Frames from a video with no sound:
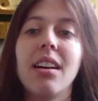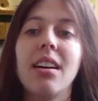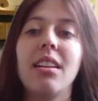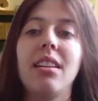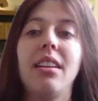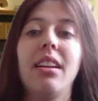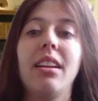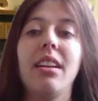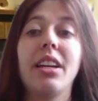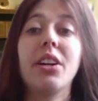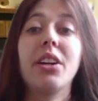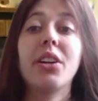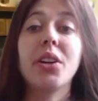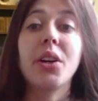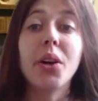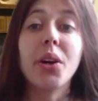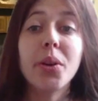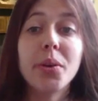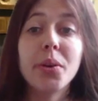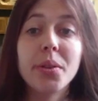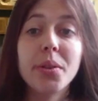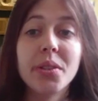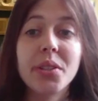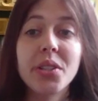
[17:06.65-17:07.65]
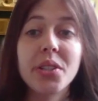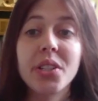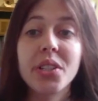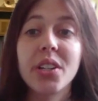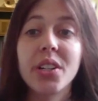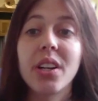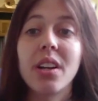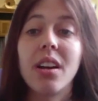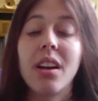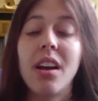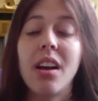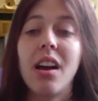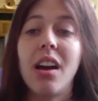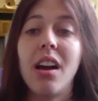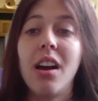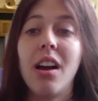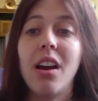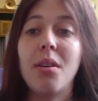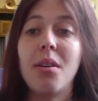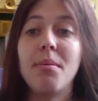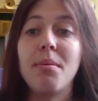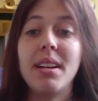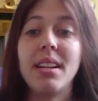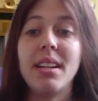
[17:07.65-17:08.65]
like a coach,
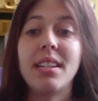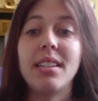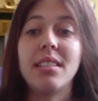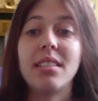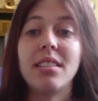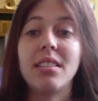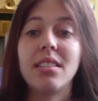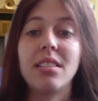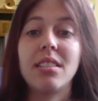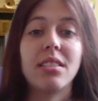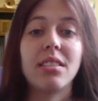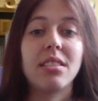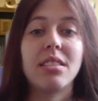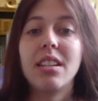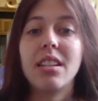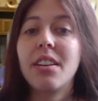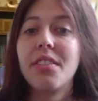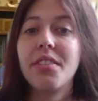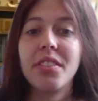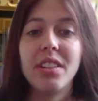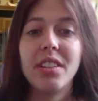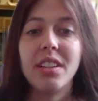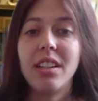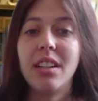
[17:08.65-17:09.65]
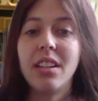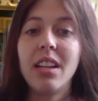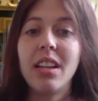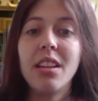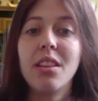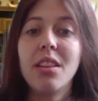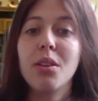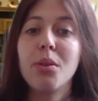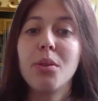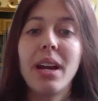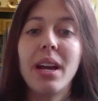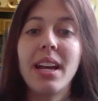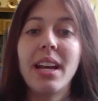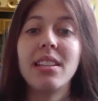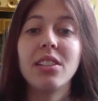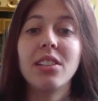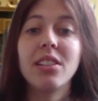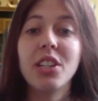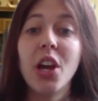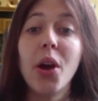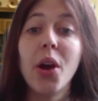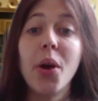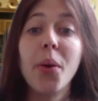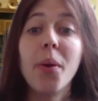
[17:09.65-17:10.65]
um, is definitely the way to
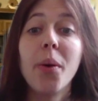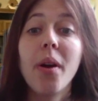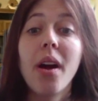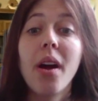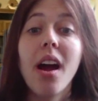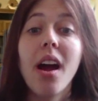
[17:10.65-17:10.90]
go.